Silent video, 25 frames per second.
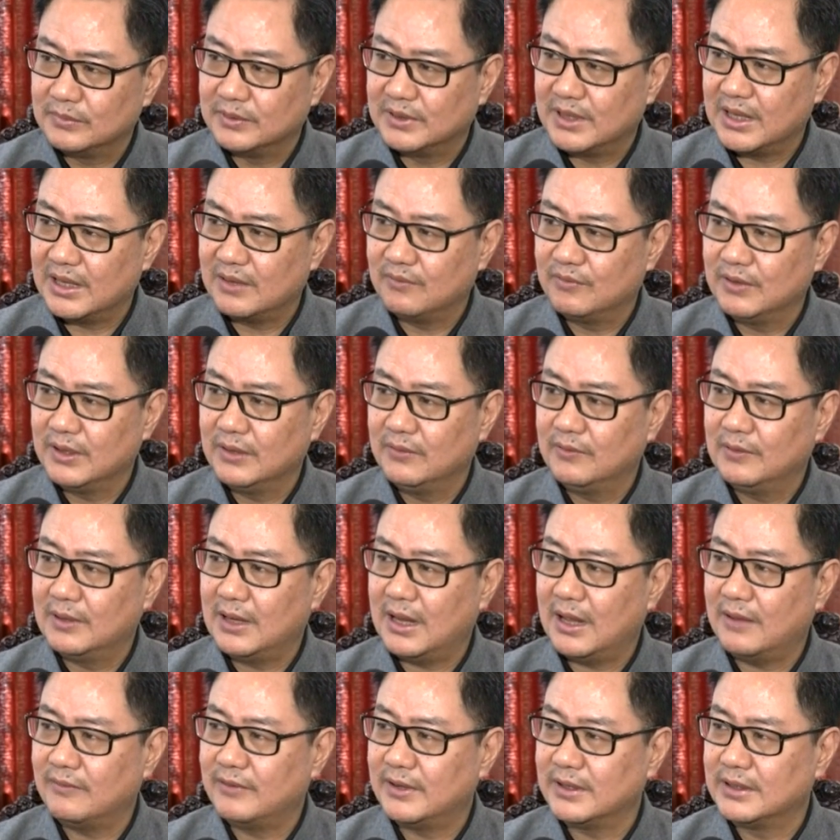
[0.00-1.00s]
then we
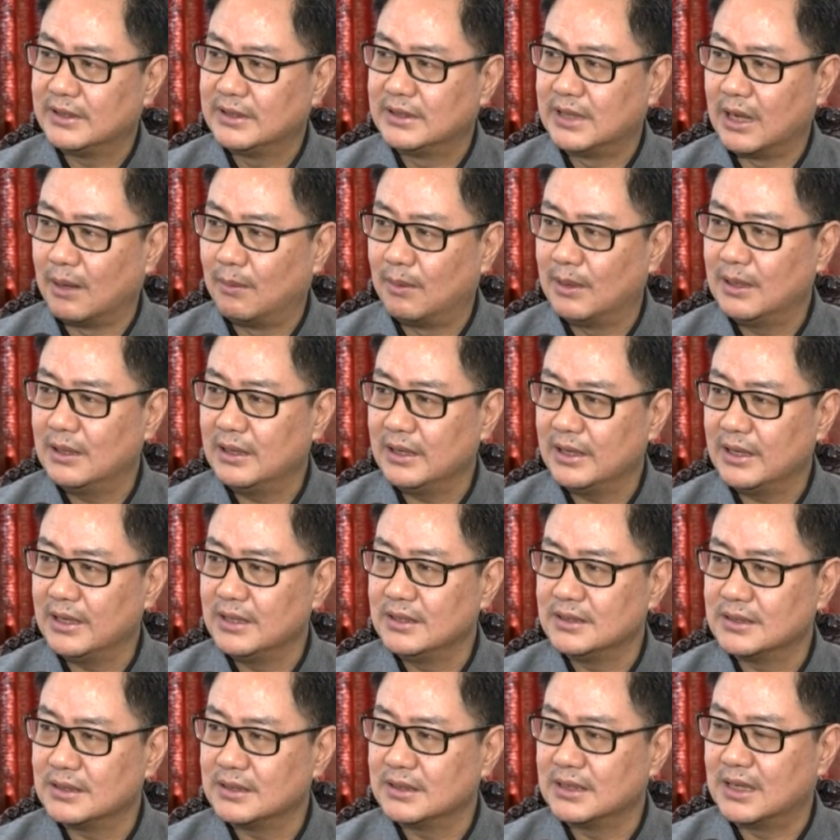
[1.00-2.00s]
will have a double
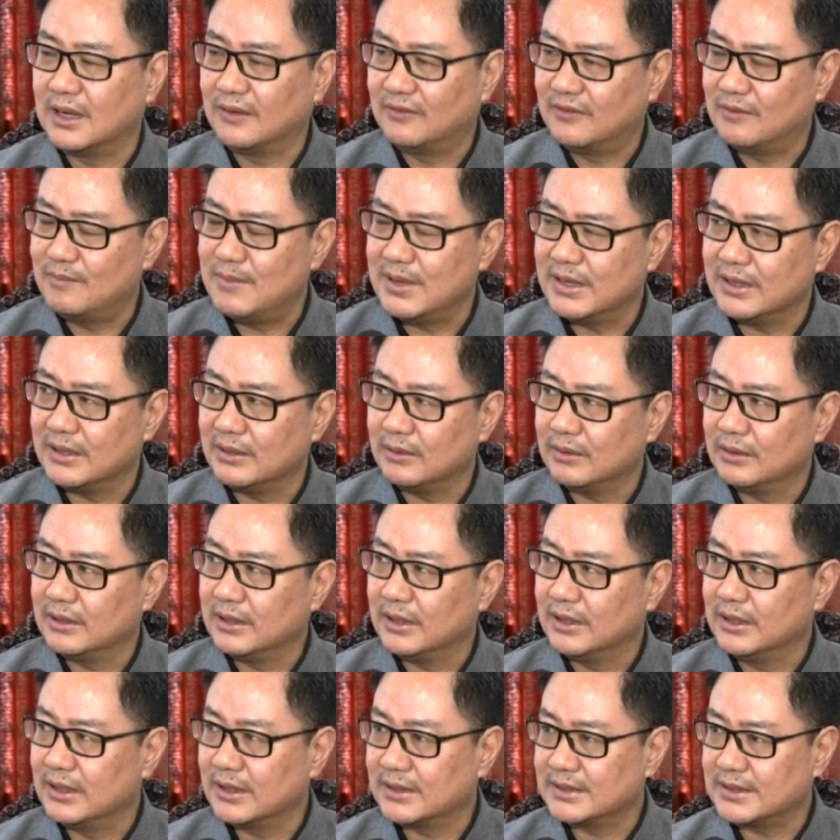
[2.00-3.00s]
engine government
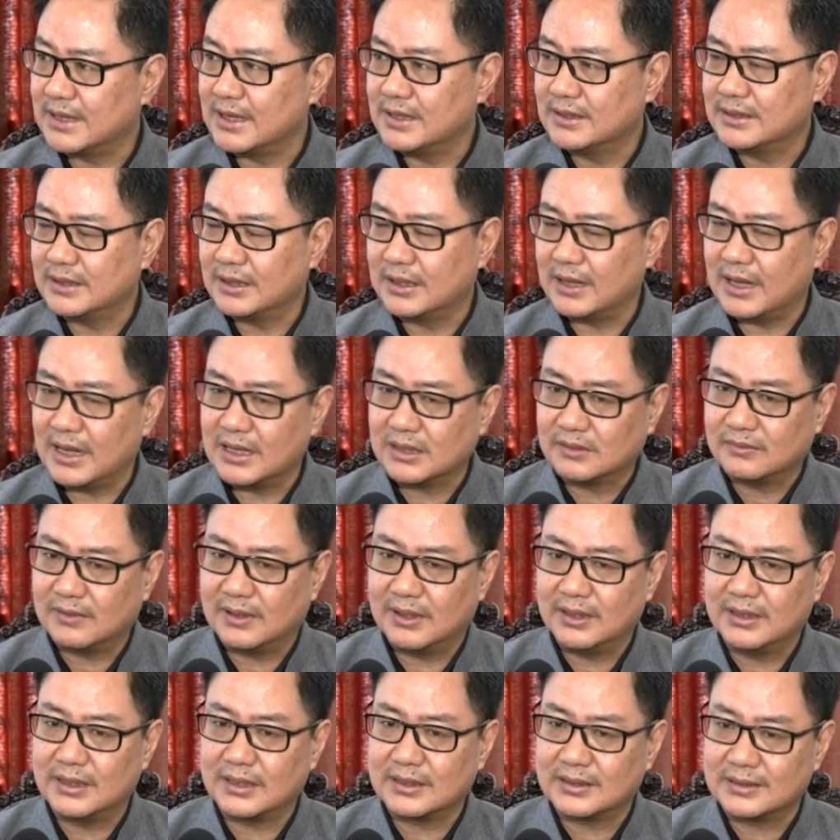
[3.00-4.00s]
in the center as
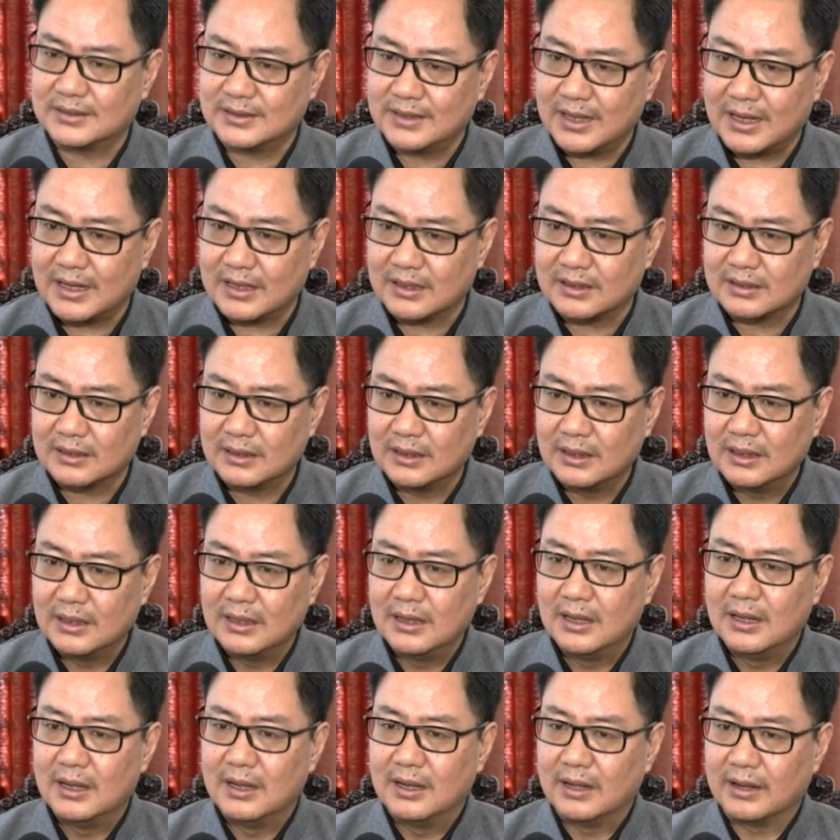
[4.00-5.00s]
well in the state.
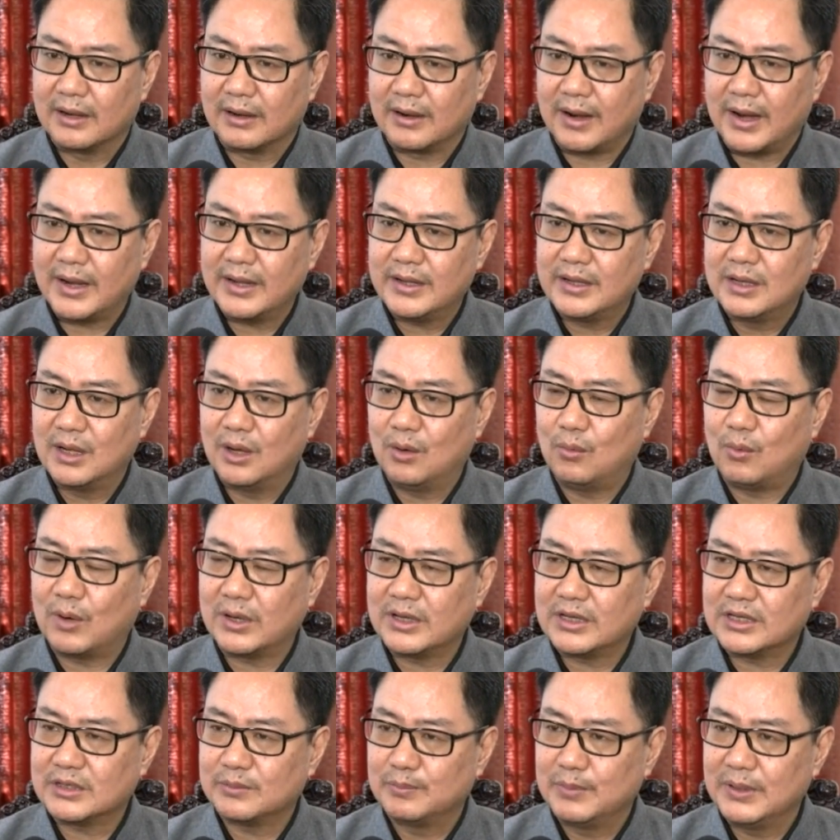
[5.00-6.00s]
Right now
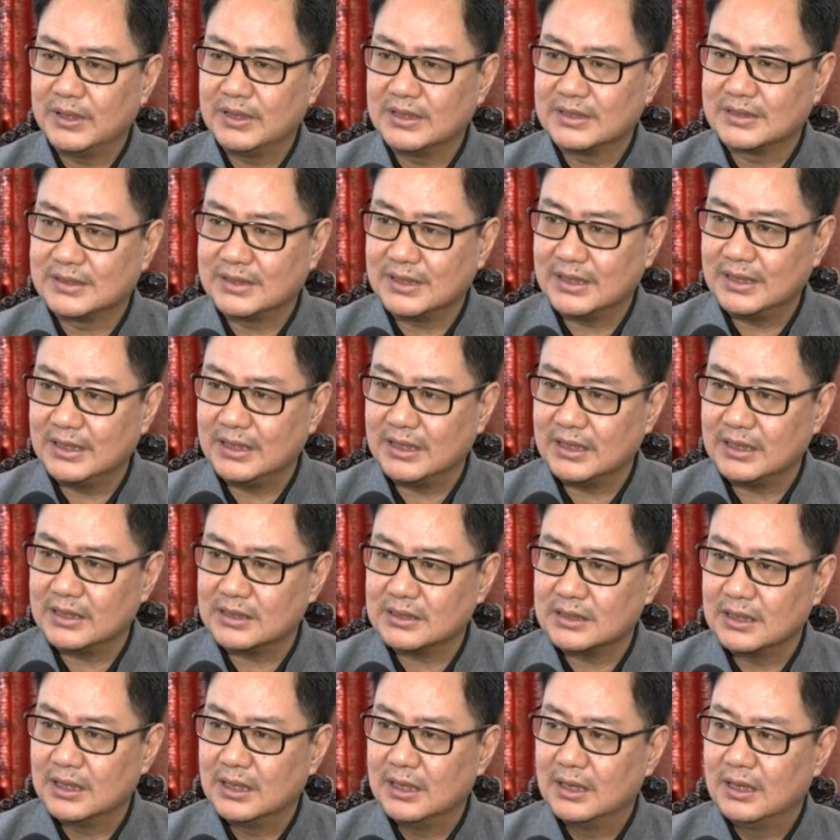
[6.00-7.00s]
what is being seen
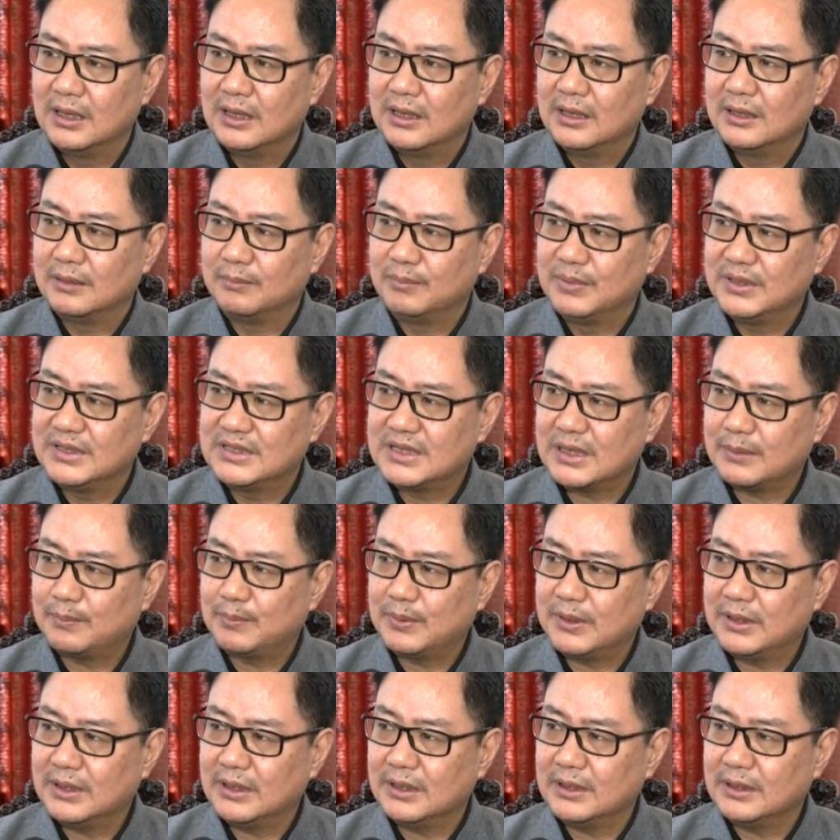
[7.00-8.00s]
is B J
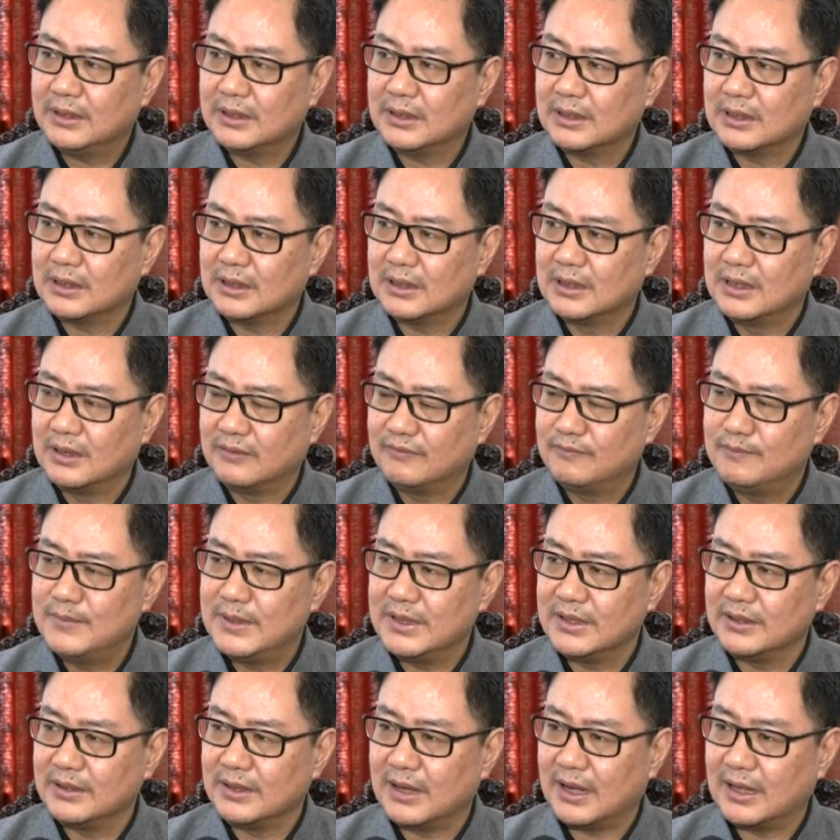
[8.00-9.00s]
P
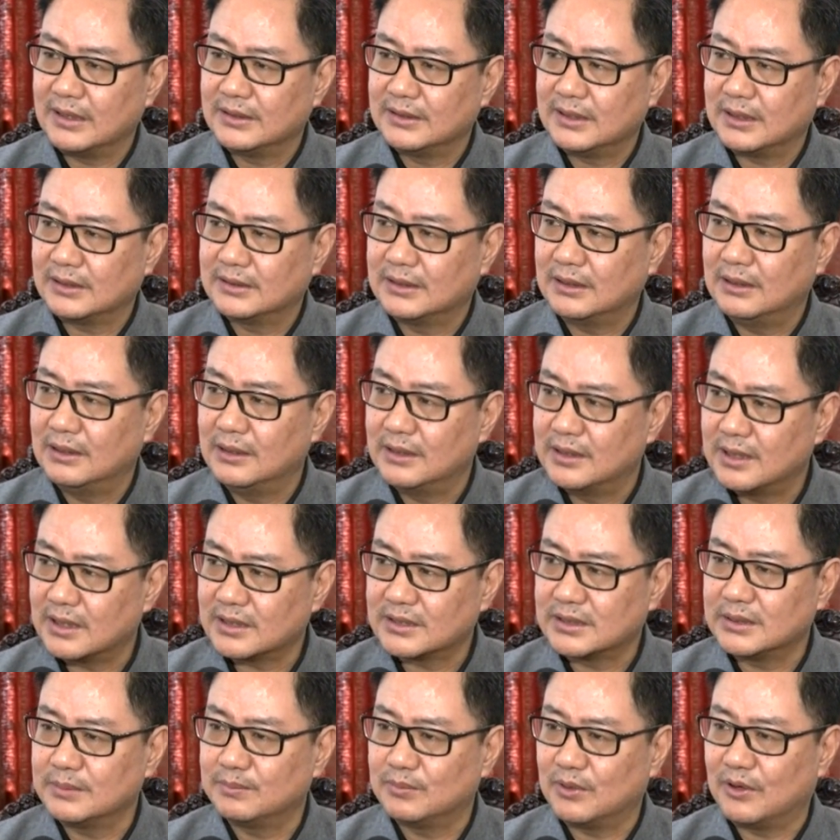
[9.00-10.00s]
government under the
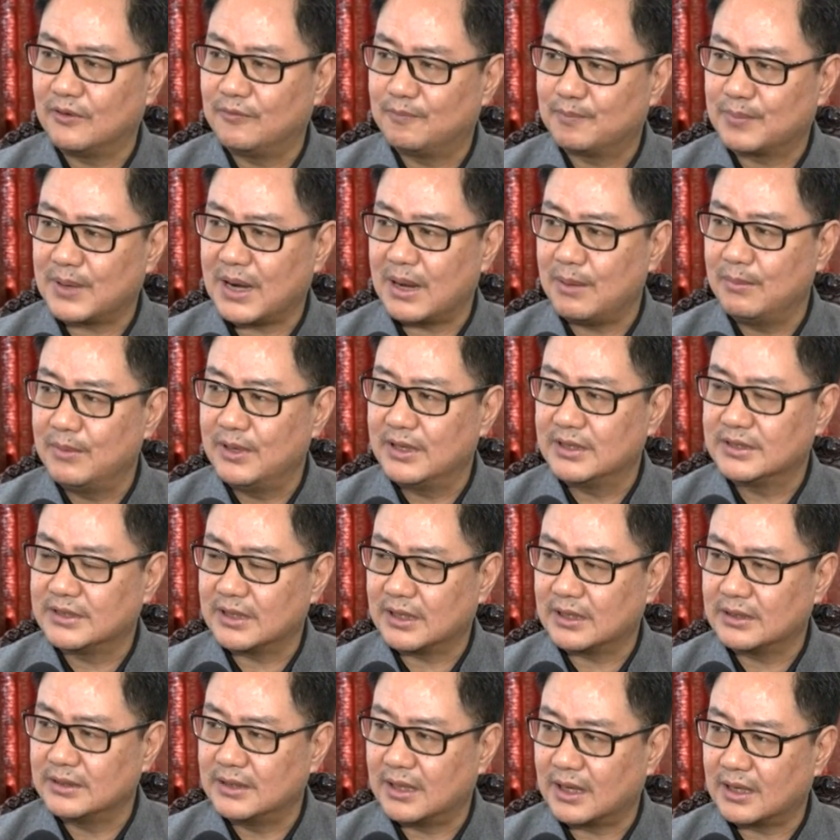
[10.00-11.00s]
leadership of Prime
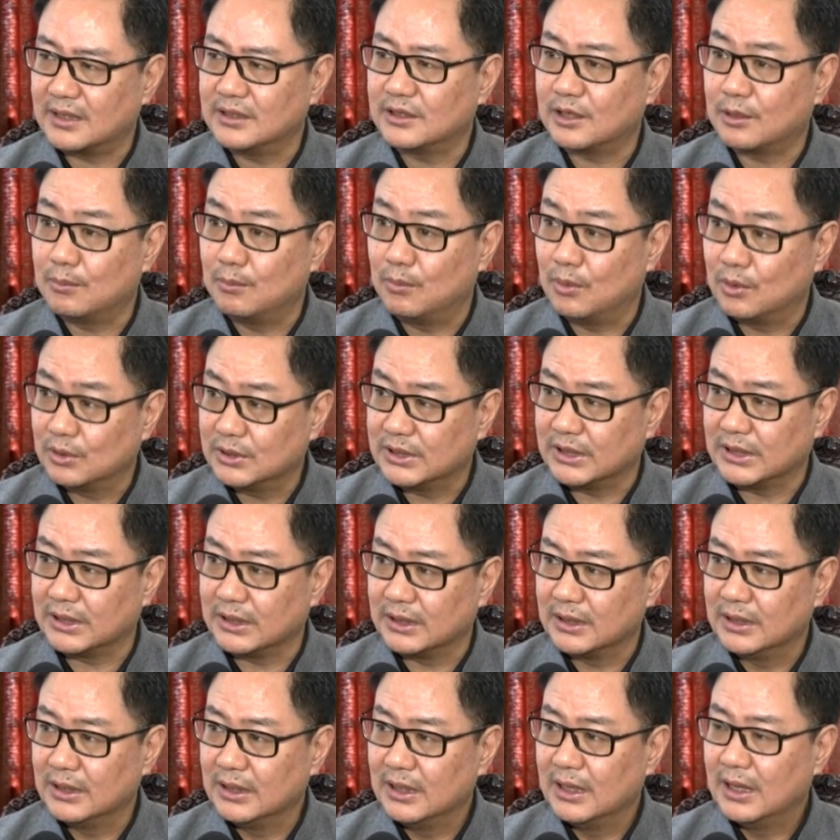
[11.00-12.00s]
Minister Narendra Modi.